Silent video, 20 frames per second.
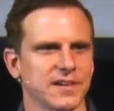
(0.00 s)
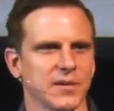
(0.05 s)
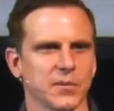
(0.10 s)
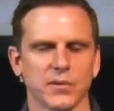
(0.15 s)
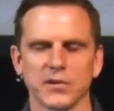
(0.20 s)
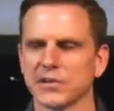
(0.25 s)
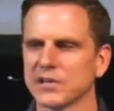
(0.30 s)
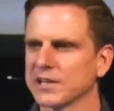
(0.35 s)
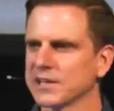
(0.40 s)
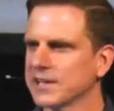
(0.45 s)
where
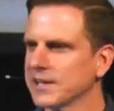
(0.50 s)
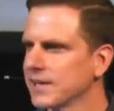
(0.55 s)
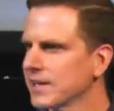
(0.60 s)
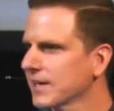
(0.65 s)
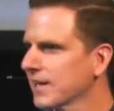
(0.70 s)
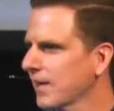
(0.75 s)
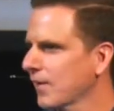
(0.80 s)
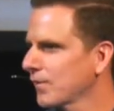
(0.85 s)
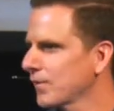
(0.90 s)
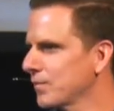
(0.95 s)
you can get
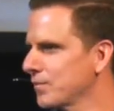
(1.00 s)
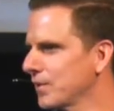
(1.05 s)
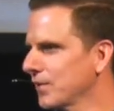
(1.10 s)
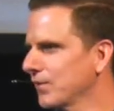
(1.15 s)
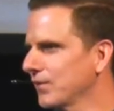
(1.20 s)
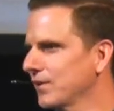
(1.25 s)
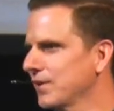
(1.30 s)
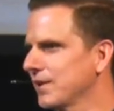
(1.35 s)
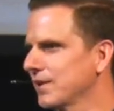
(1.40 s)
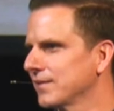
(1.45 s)

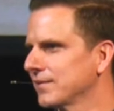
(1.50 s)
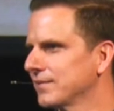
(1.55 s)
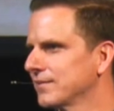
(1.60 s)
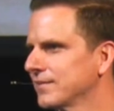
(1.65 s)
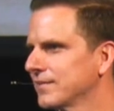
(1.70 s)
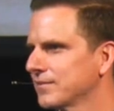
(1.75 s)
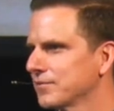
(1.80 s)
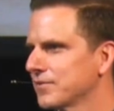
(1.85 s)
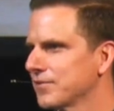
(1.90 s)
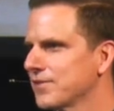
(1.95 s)
accountability
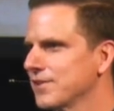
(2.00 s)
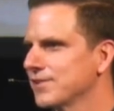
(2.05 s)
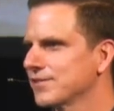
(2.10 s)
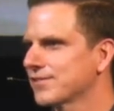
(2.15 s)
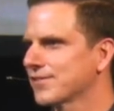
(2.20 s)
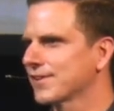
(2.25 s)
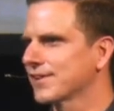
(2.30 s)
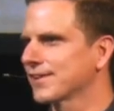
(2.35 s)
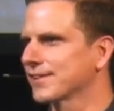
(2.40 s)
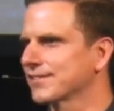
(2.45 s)
for these
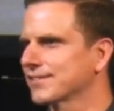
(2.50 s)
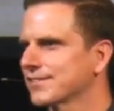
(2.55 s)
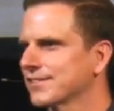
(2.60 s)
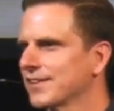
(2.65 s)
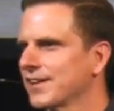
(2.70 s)
things